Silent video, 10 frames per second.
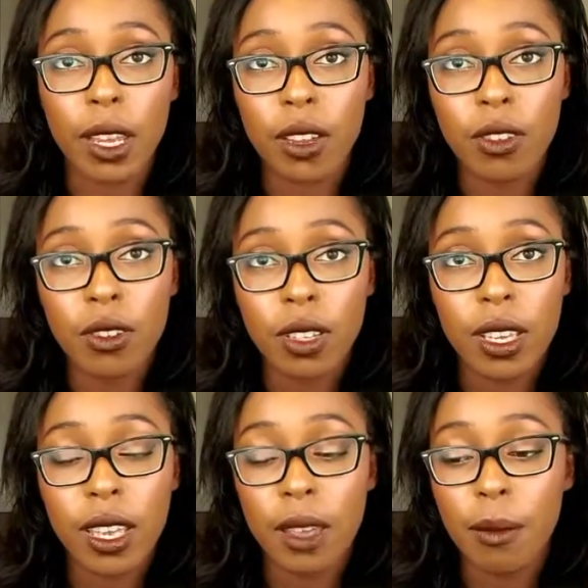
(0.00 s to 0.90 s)

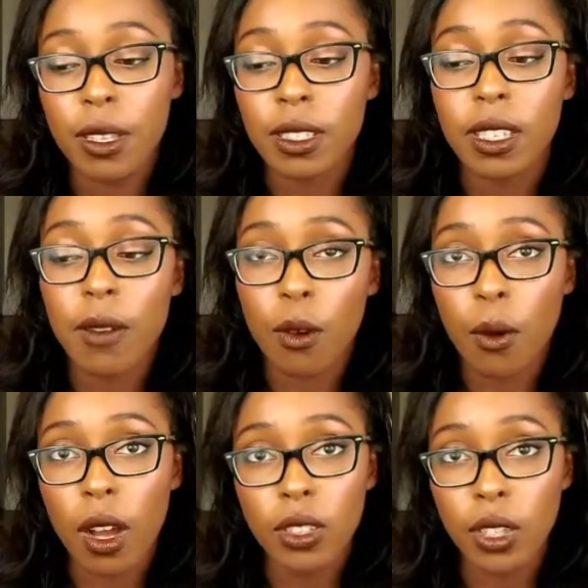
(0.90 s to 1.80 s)
regularly and must never
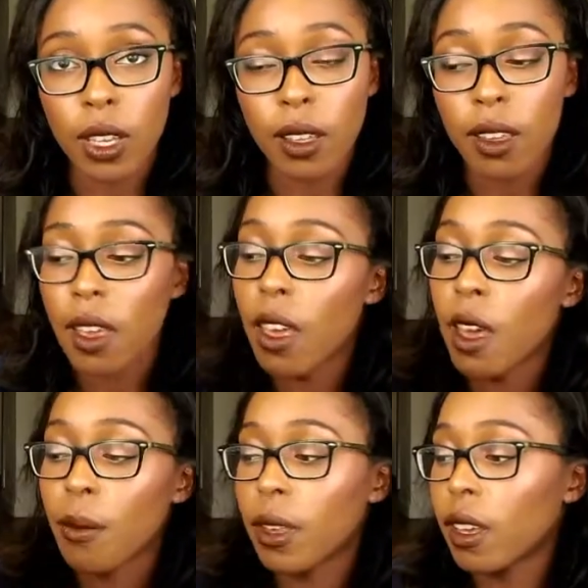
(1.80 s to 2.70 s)
wash it,
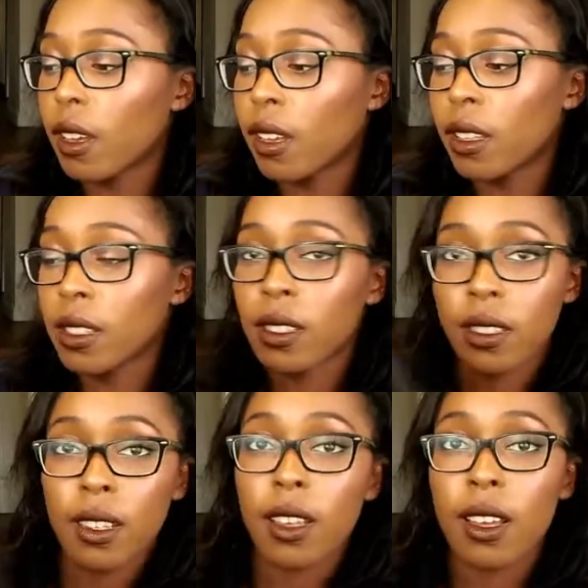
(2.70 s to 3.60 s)
because